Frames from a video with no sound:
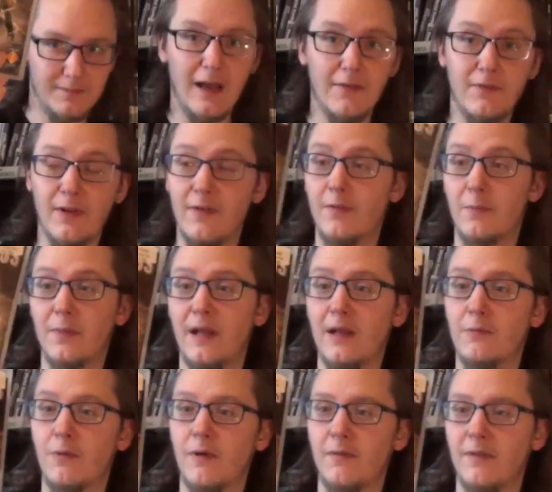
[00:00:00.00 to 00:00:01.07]
I've never
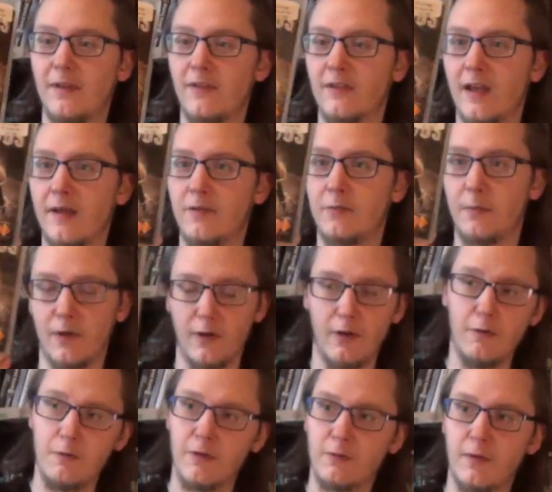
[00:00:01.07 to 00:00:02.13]
played one of these games, but I
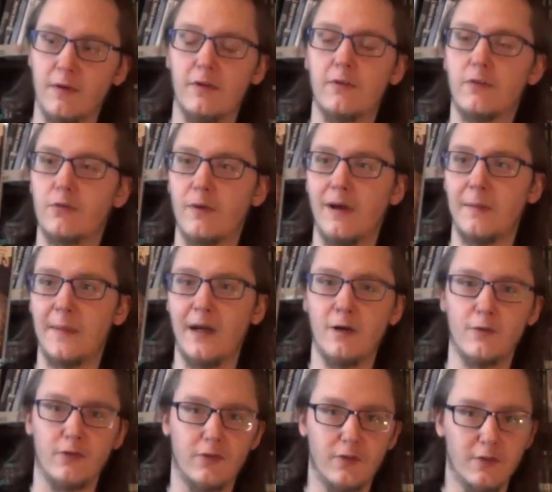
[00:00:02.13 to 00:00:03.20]
always wanted to try them
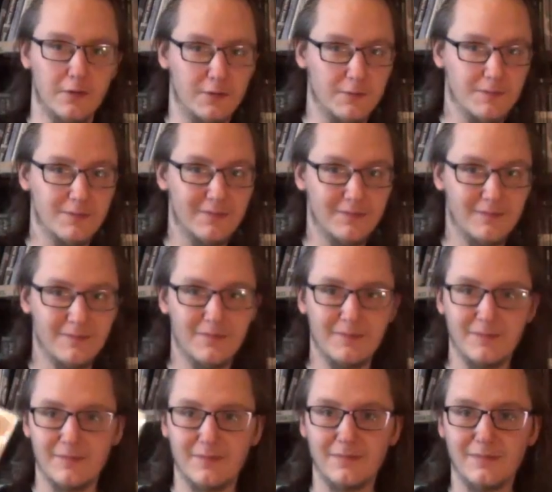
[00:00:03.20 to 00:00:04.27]
out, so
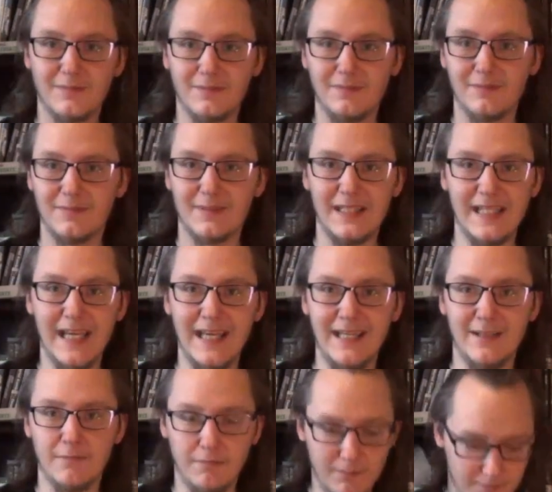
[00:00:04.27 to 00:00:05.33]
yay!